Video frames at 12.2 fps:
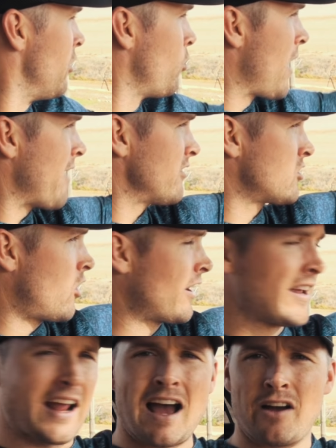we have a
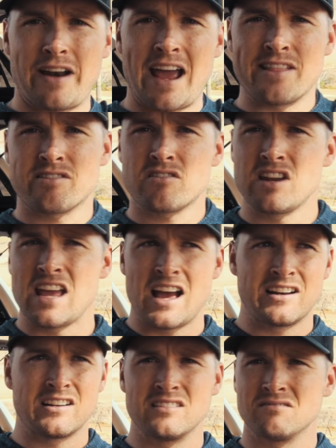target out at
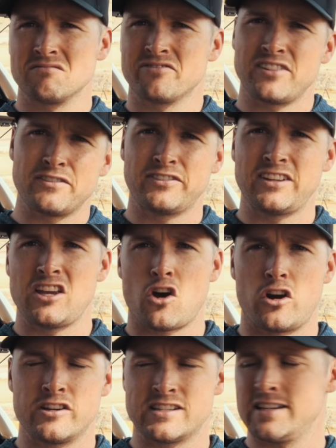350
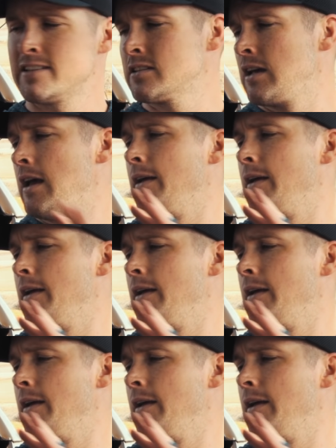yards-ish.